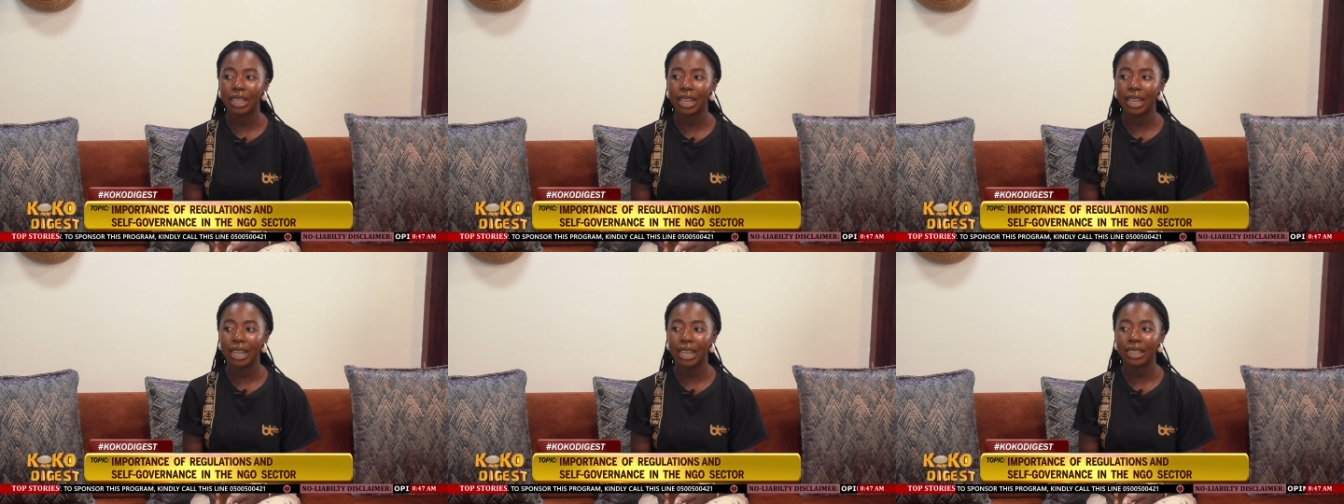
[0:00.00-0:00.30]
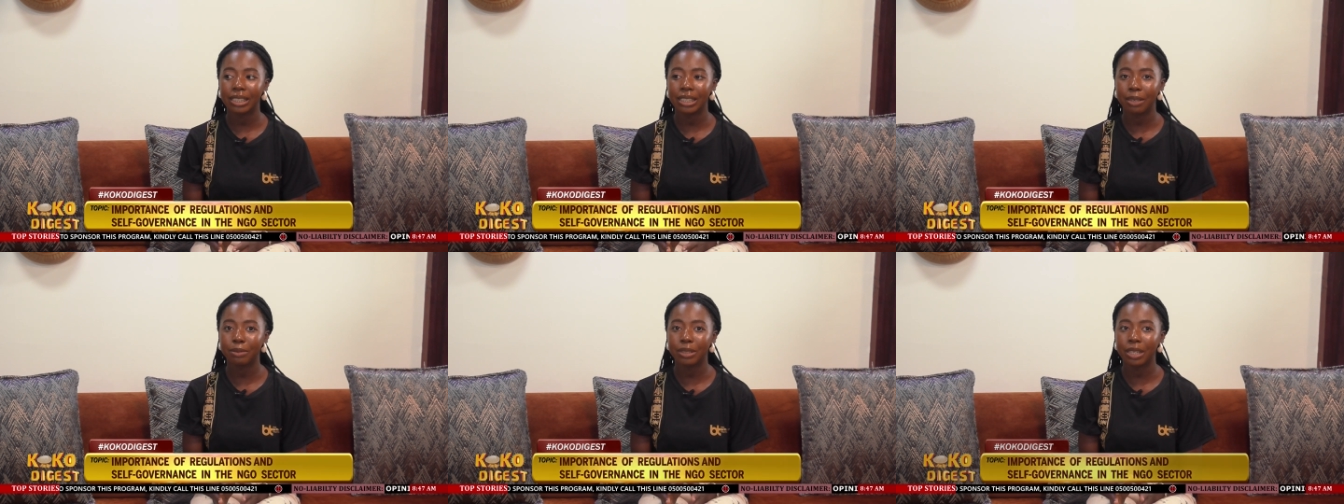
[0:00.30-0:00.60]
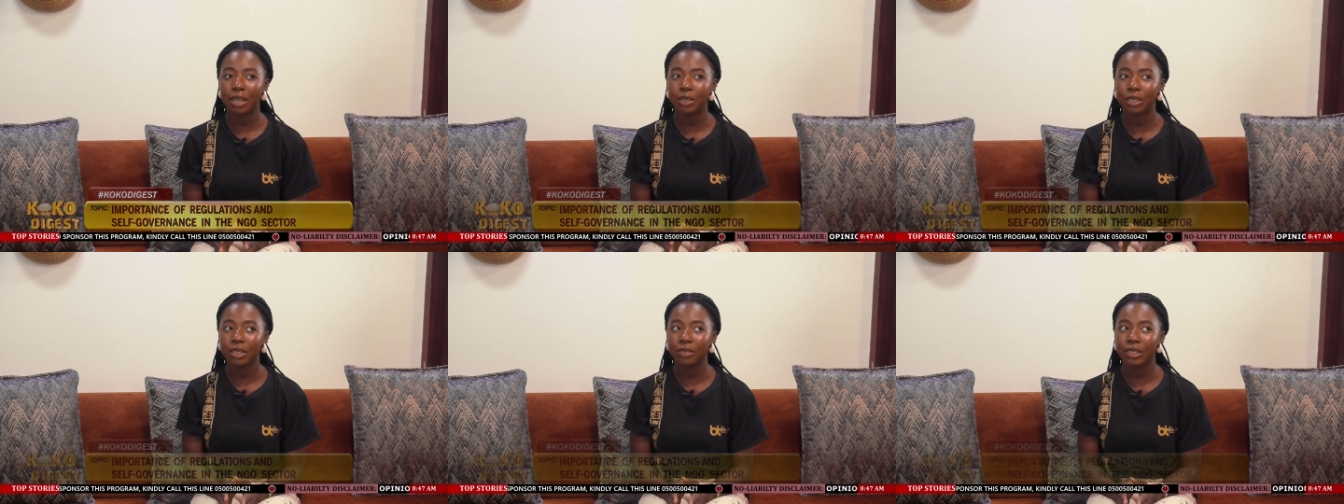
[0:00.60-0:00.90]
Like
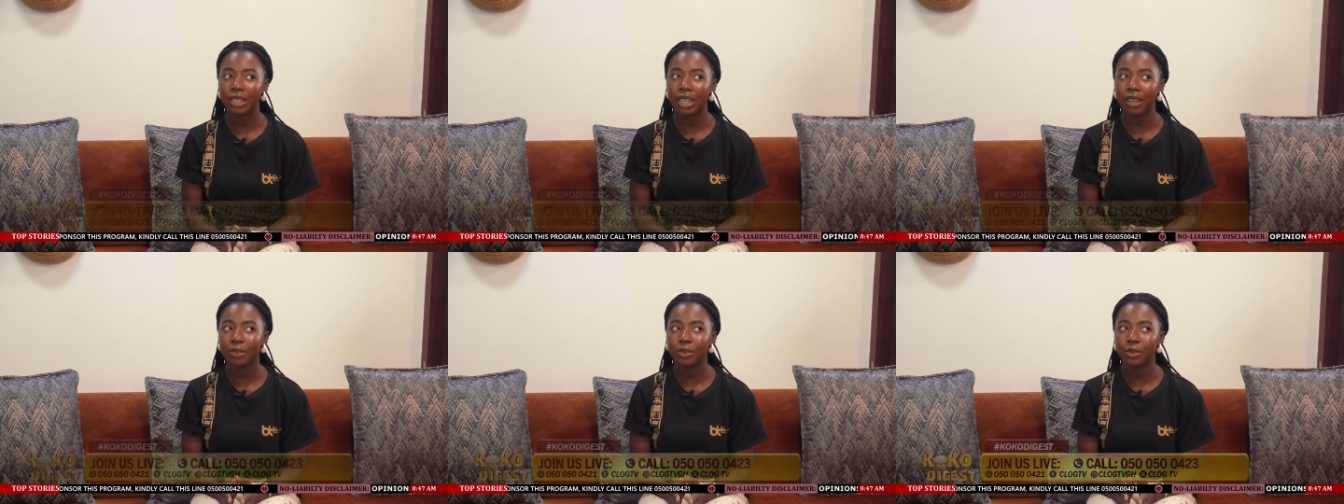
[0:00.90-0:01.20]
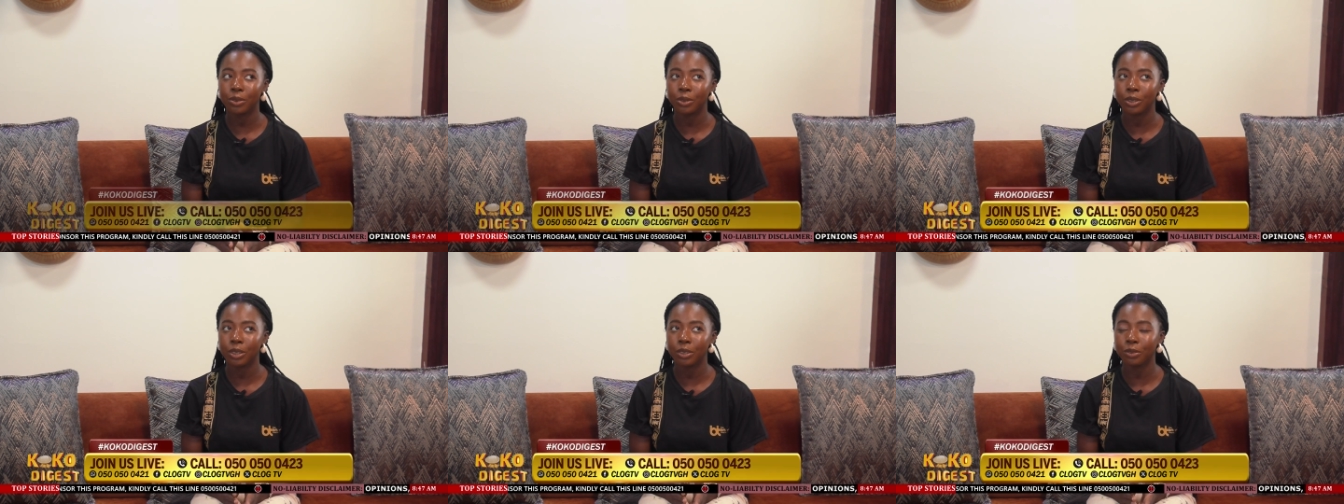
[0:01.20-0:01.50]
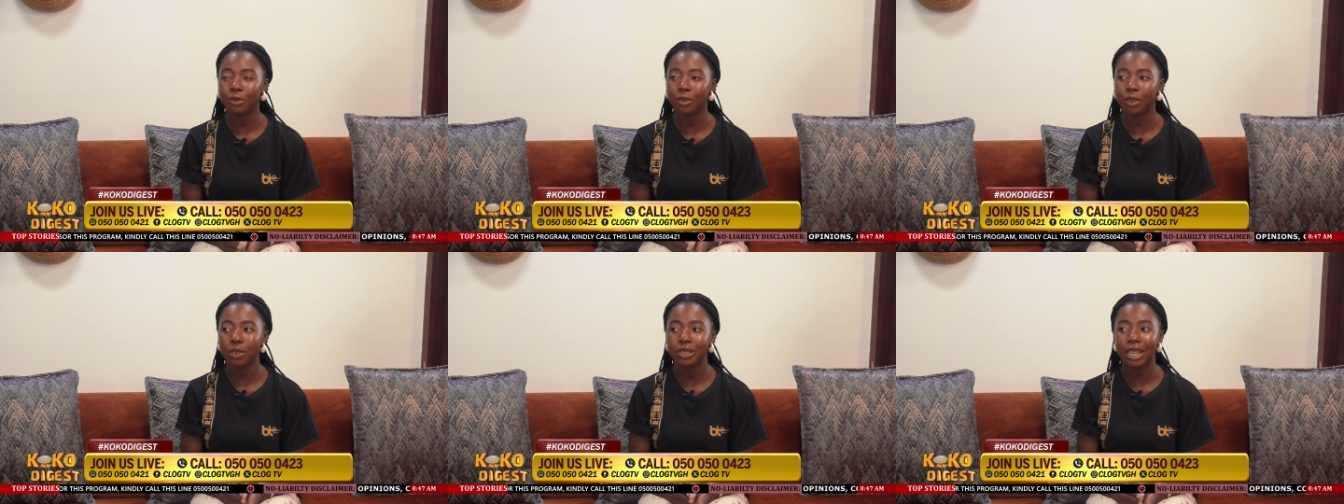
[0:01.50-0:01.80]
sometimes you even have to
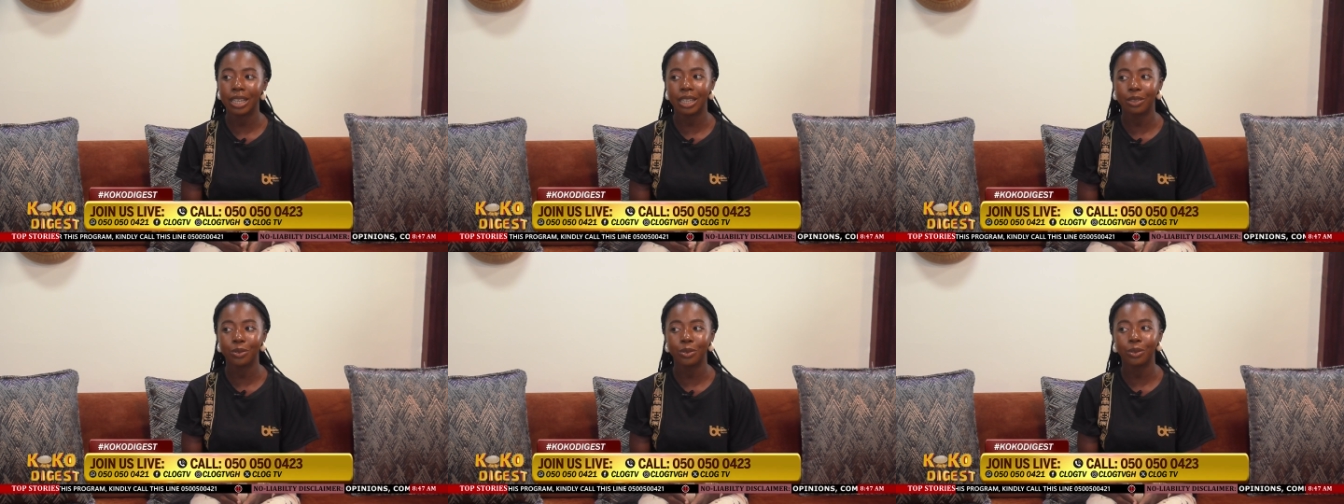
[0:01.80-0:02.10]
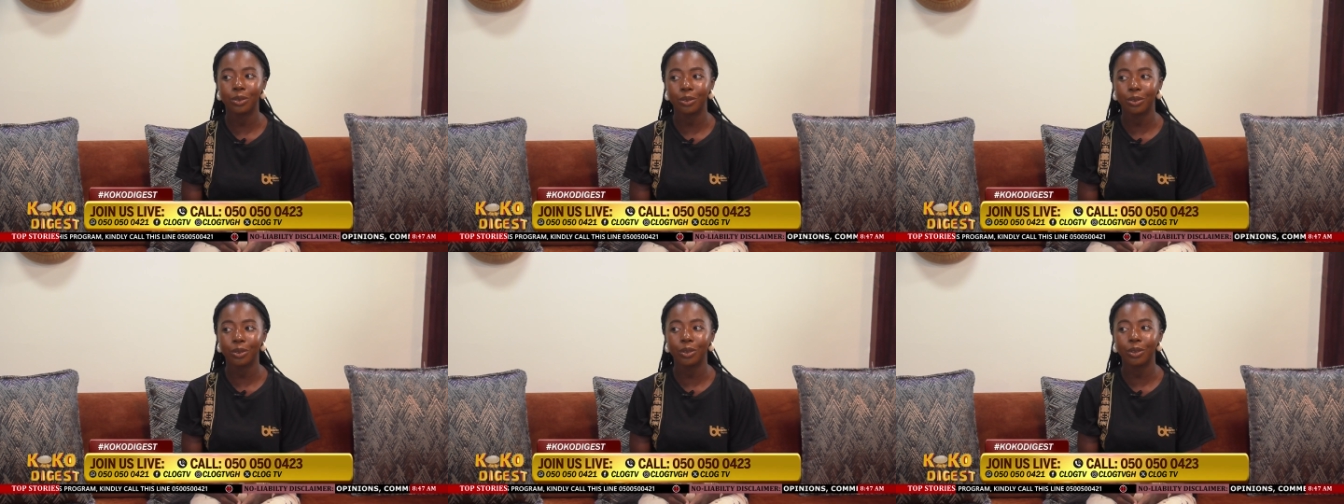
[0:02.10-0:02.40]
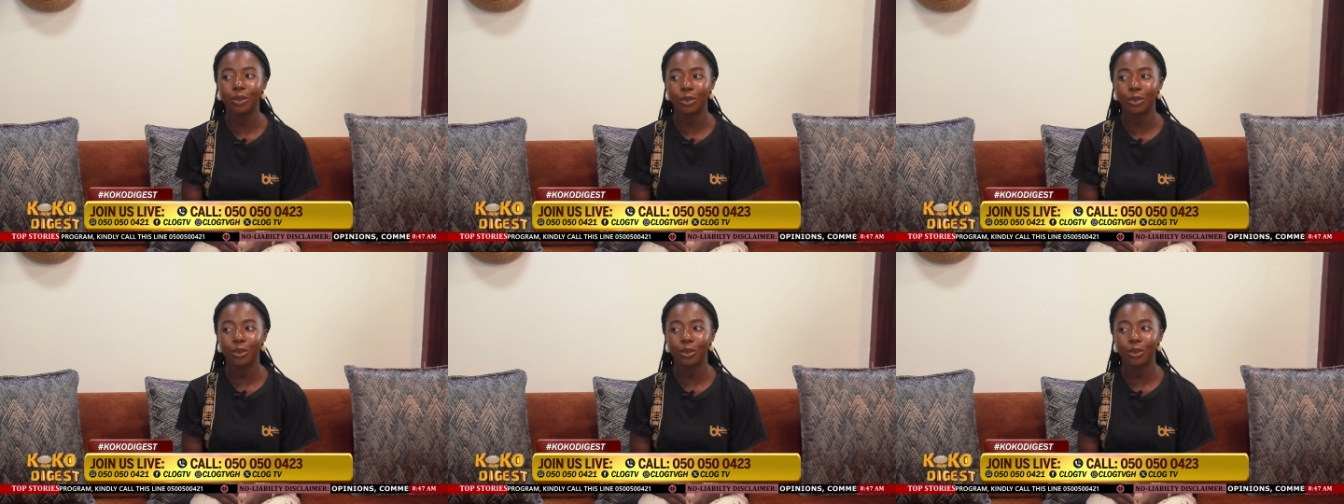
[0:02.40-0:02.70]
involve standard
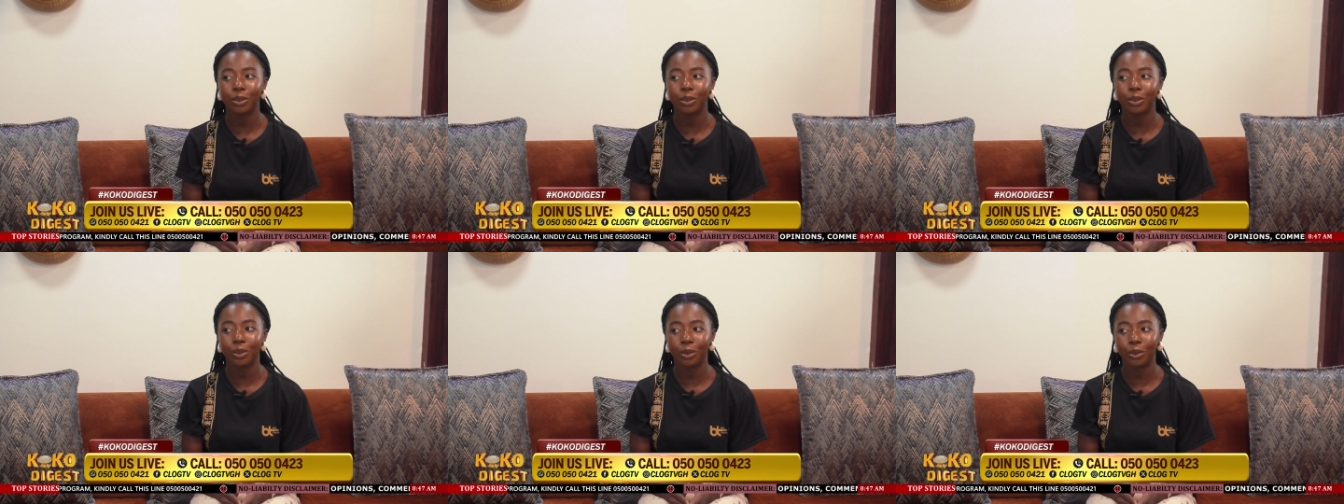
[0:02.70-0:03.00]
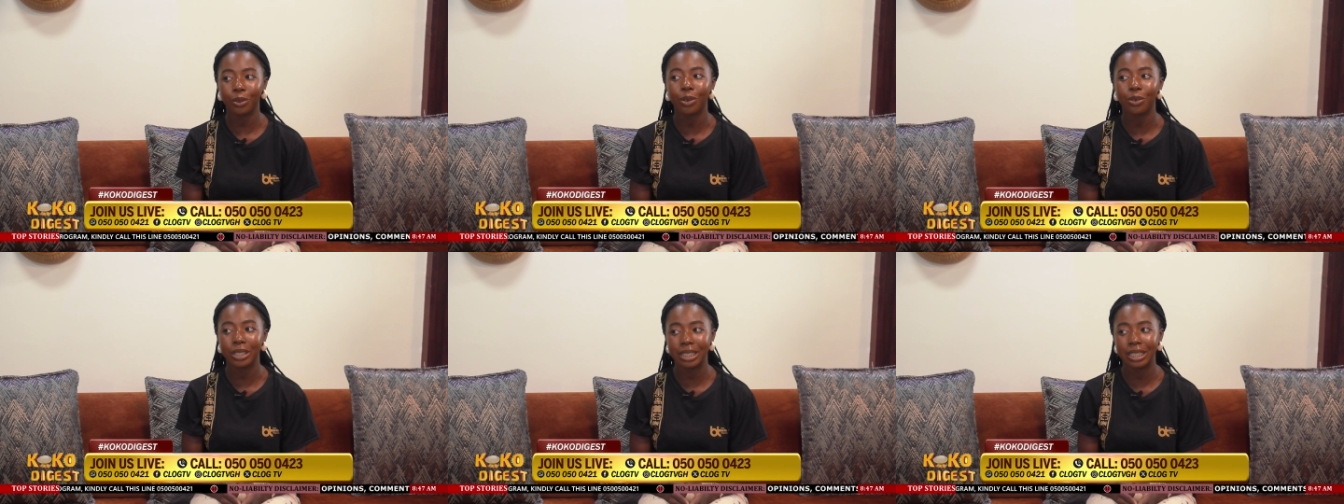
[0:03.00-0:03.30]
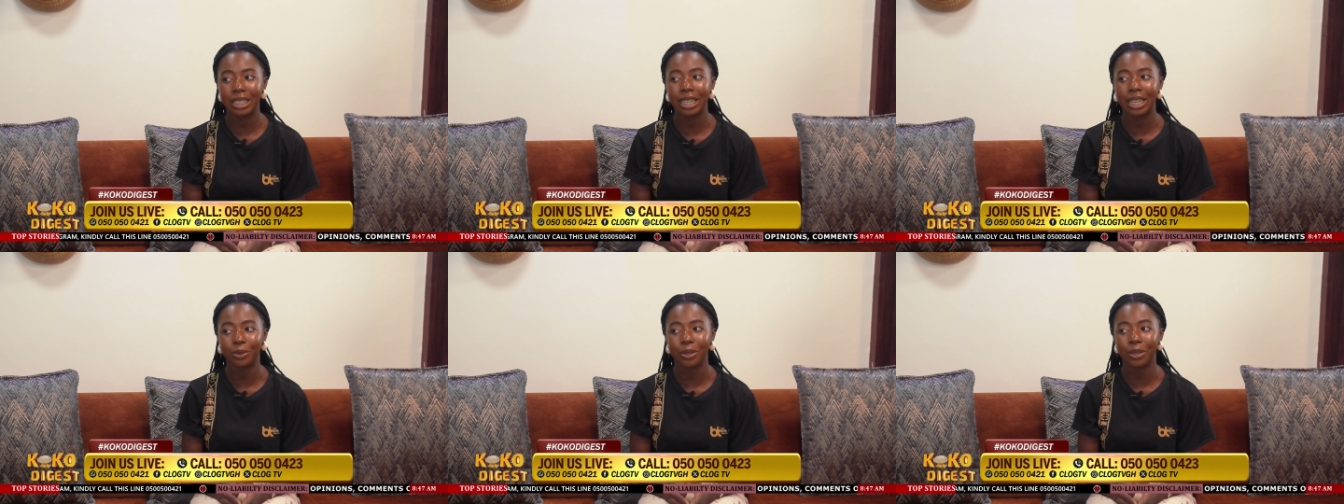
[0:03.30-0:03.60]

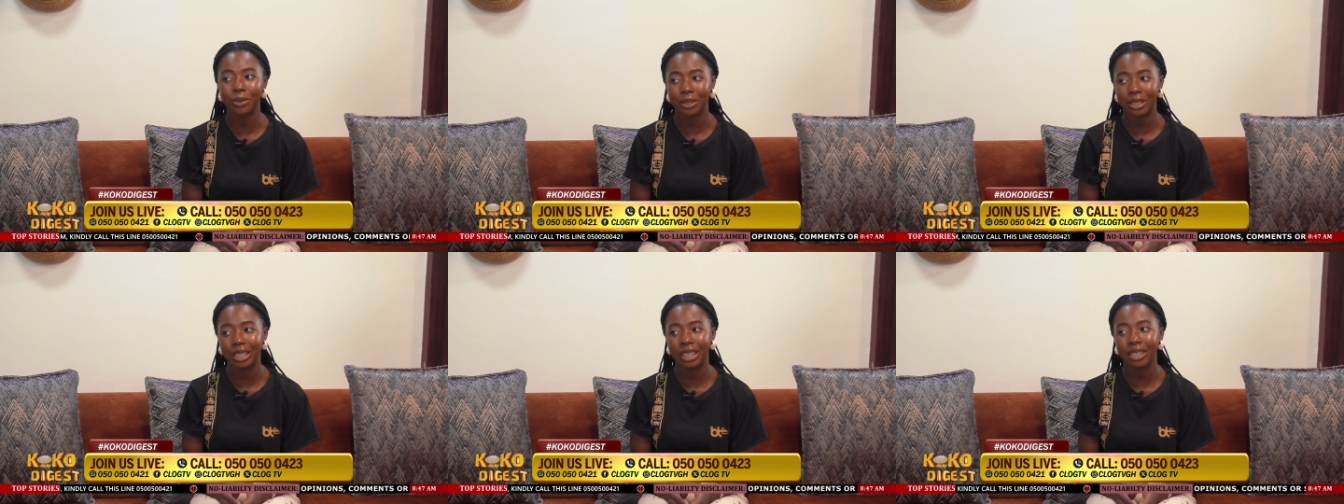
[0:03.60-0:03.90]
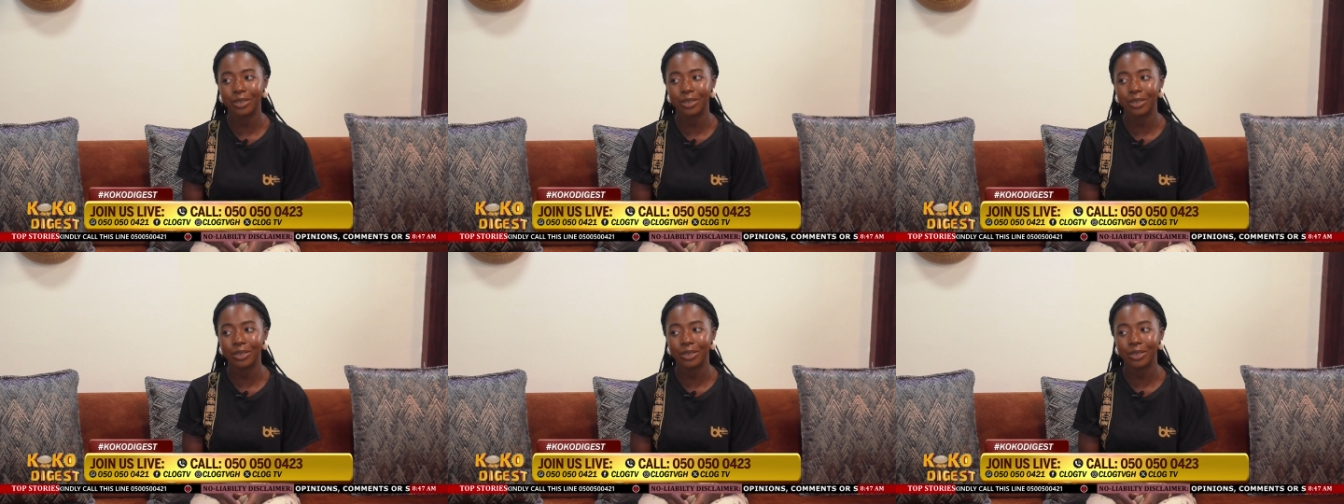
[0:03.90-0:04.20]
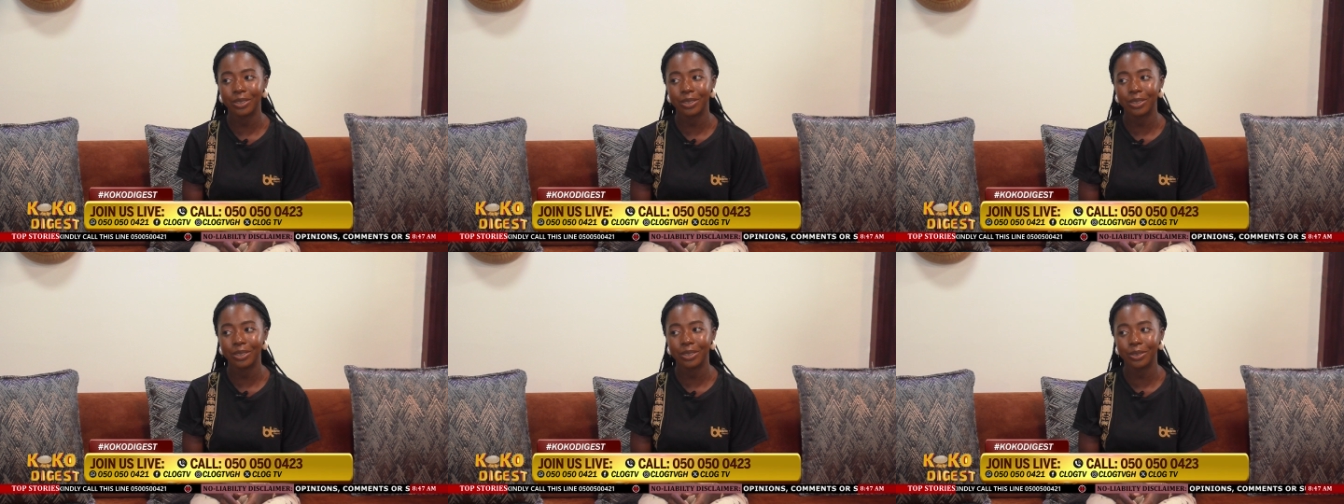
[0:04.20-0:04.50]
authority, authority as okay. well.
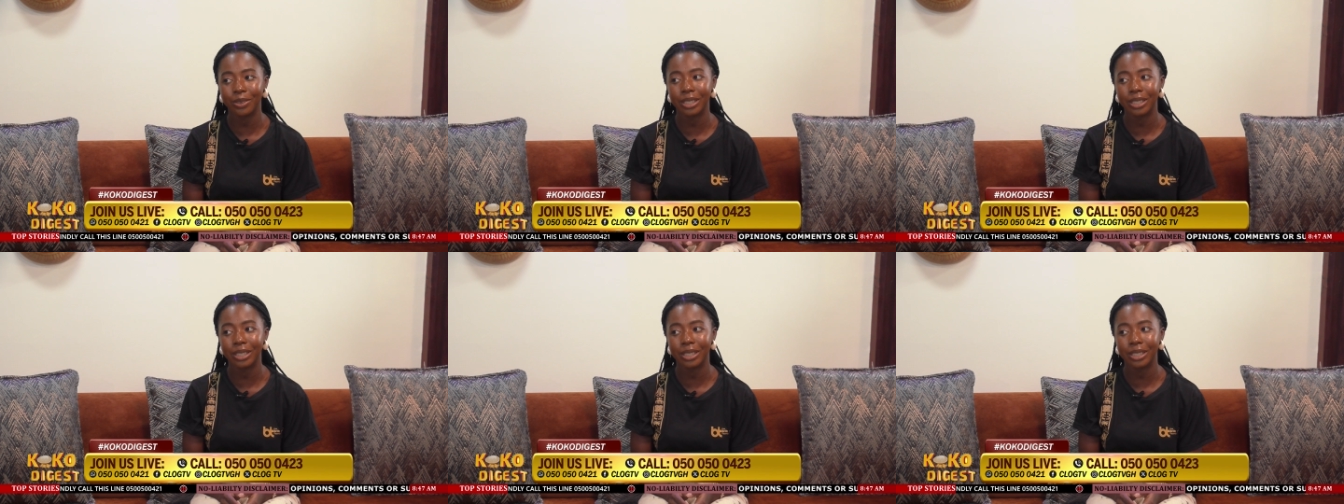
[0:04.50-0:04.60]
Yeah.